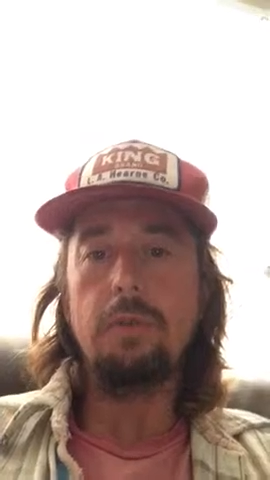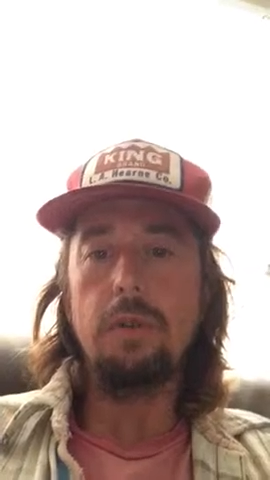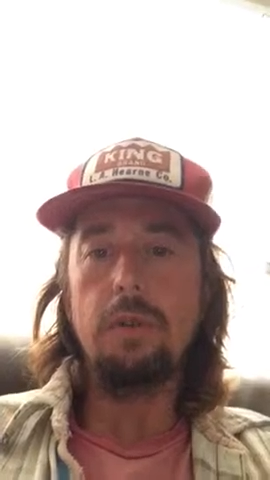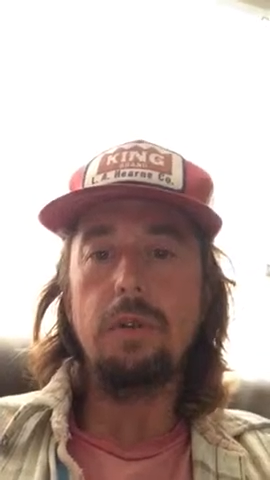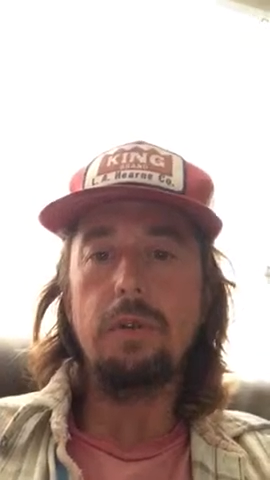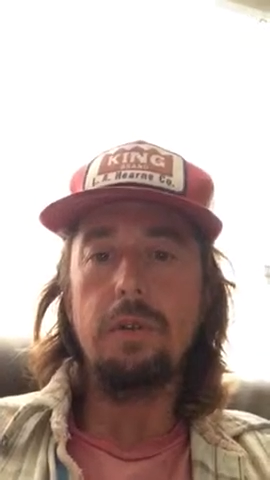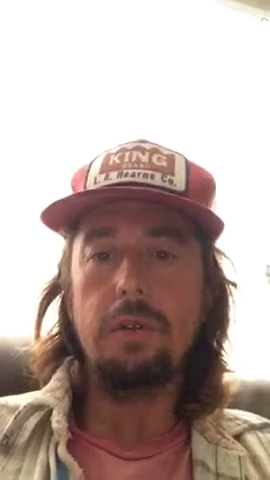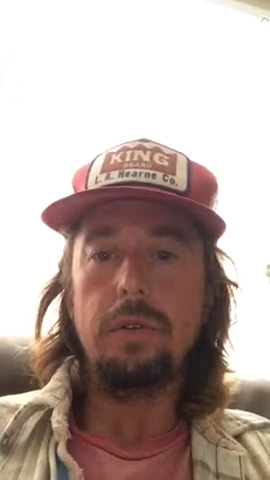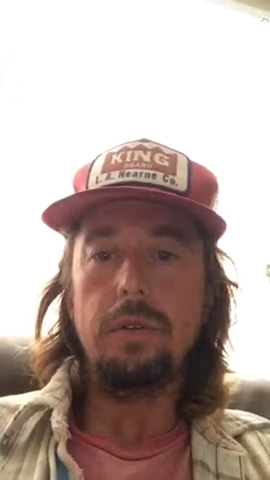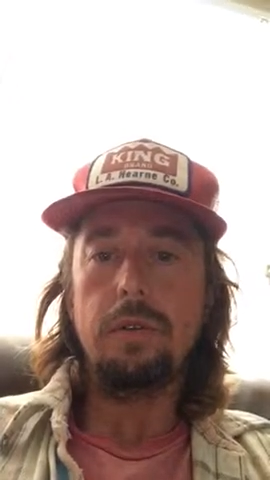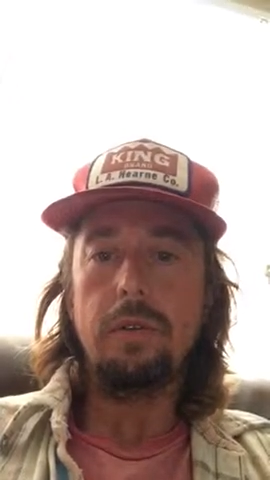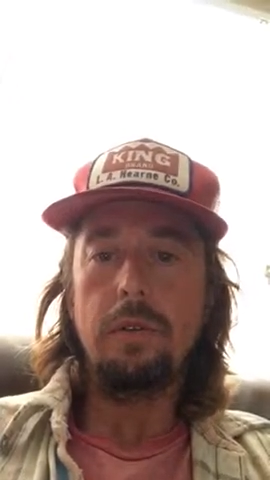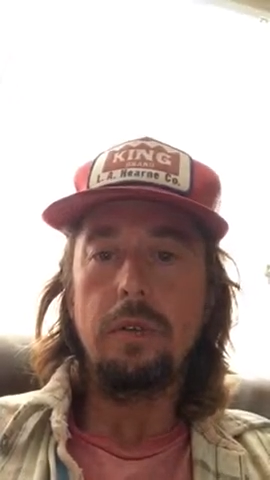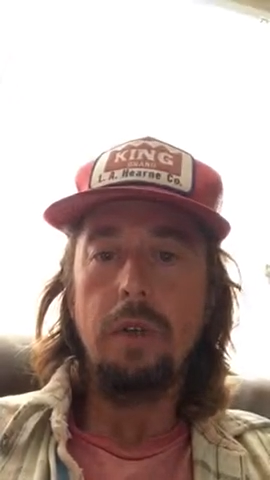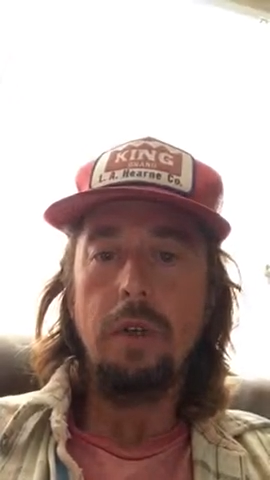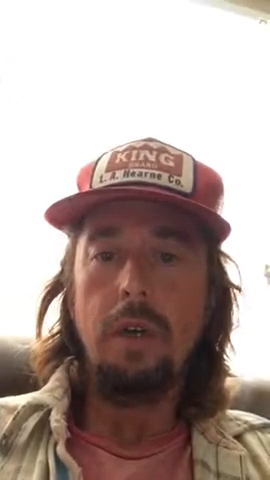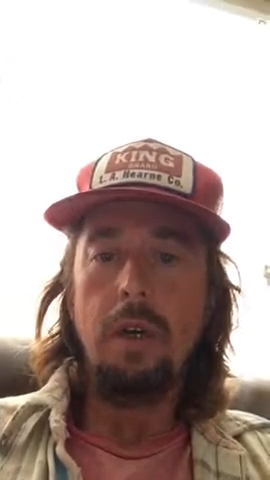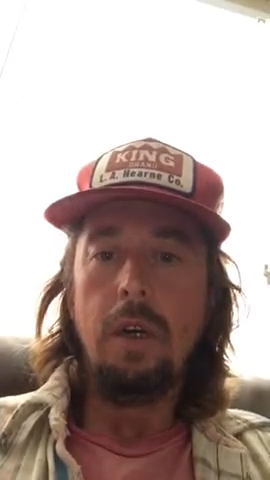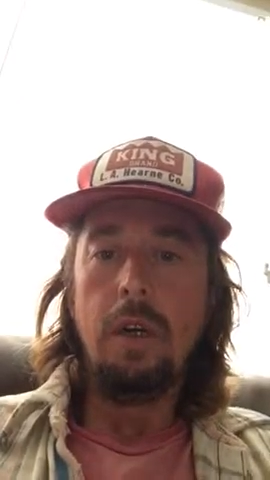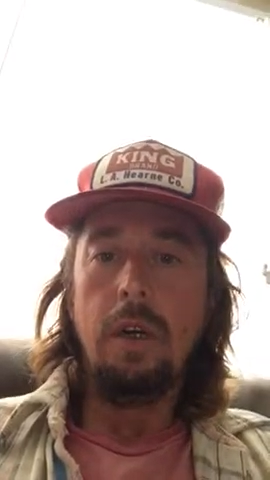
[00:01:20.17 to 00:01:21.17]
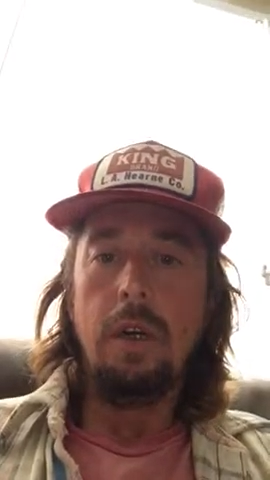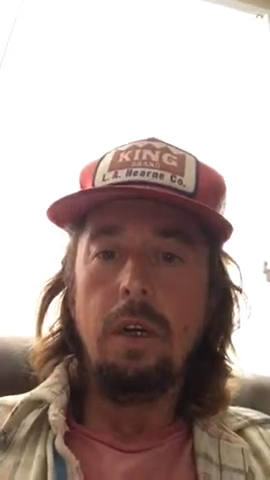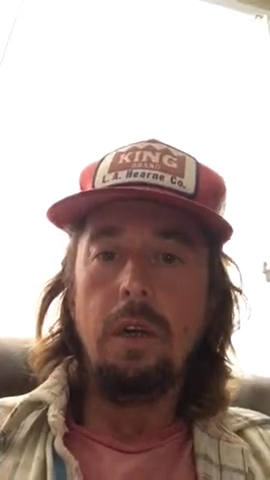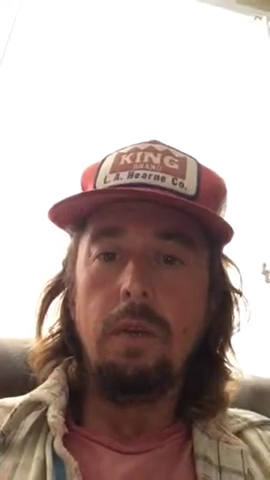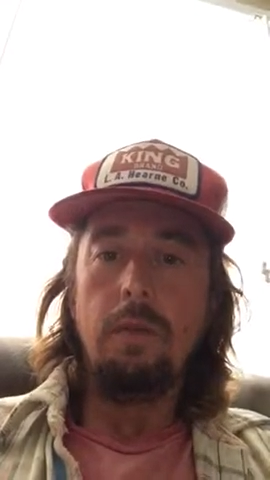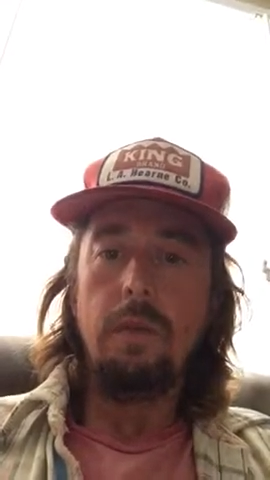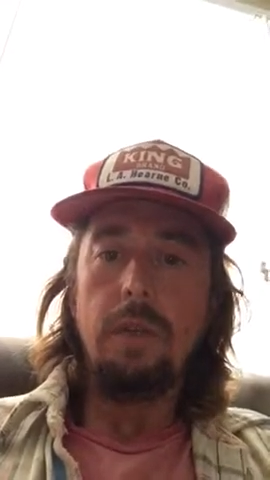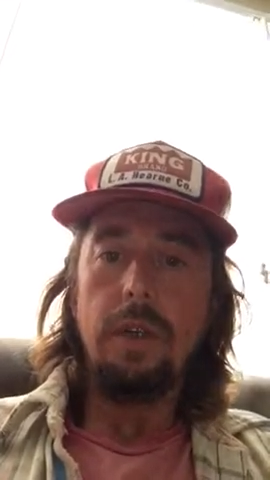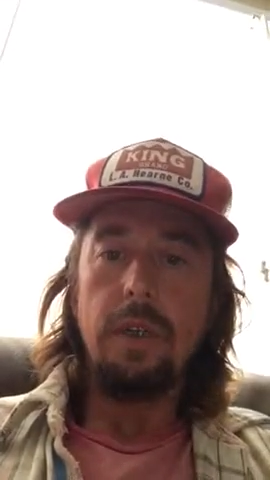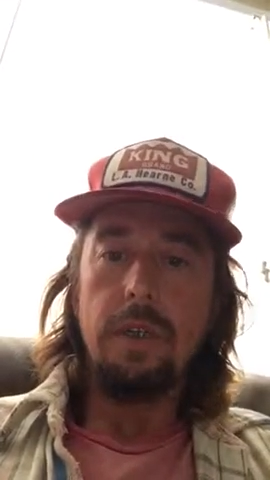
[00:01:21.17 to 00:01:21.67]
bulls
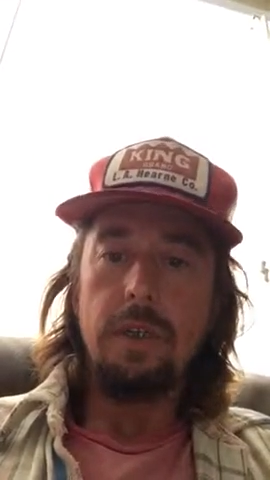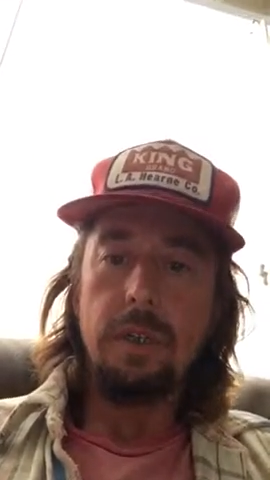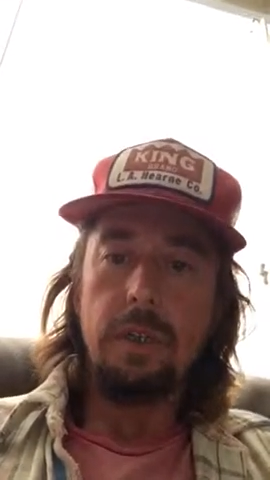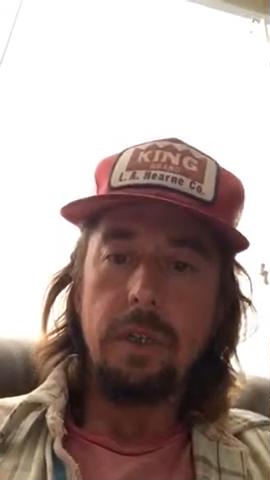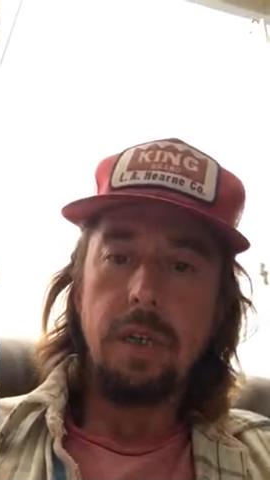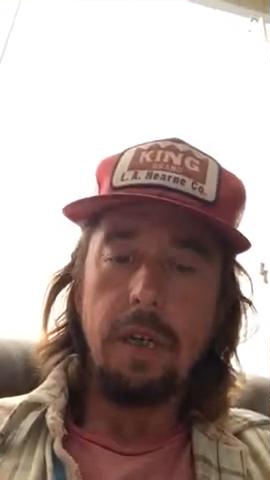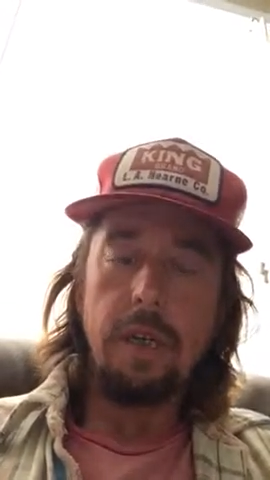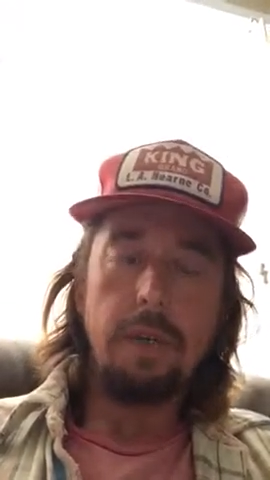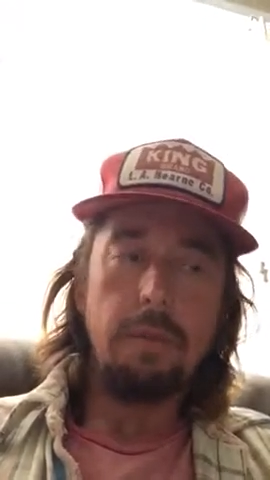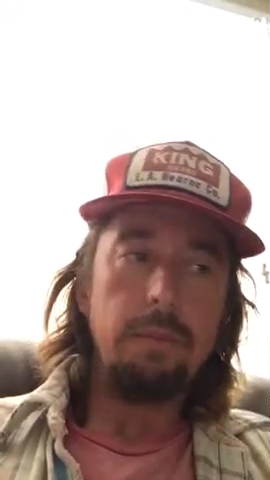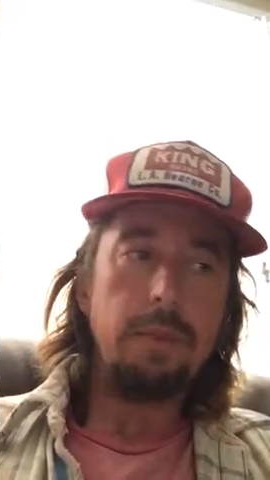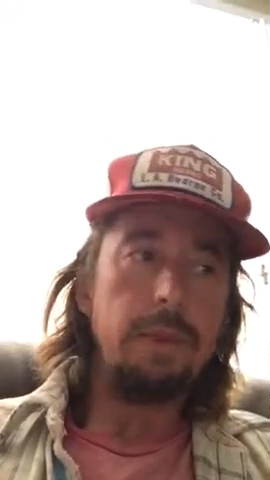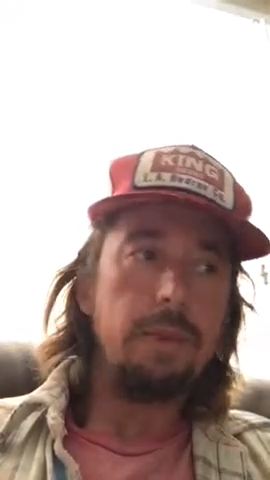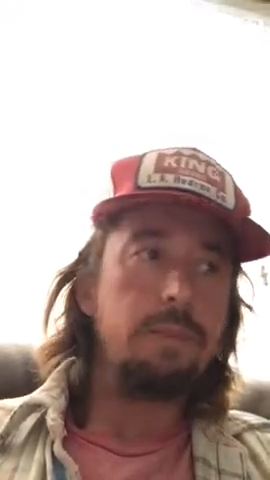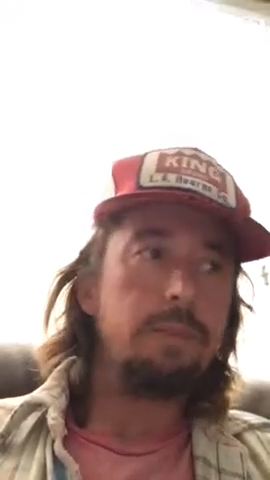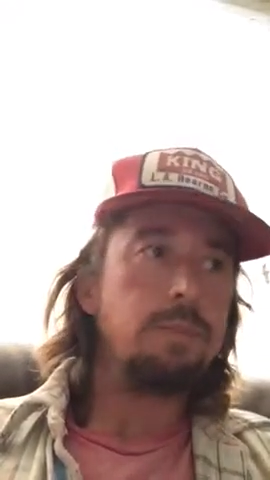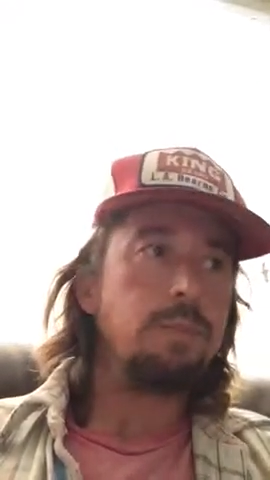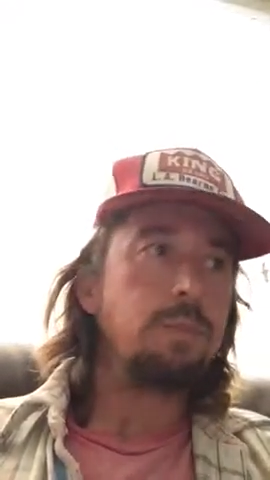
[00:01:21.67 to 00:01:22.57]
when it snapped.